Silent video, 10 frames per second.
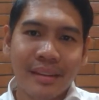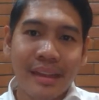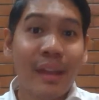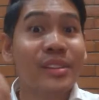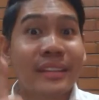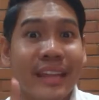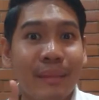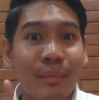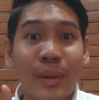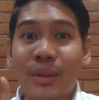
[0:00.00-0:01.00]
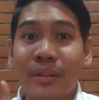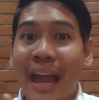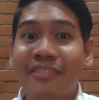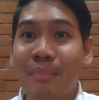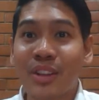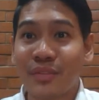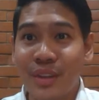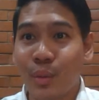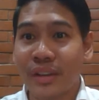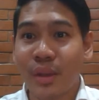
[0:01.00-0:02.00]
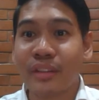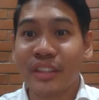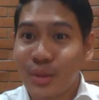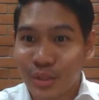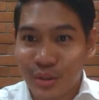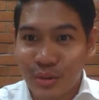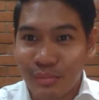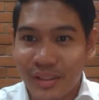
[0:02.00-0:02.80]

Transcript: Here's a tip we don't have much viewers on YouTube.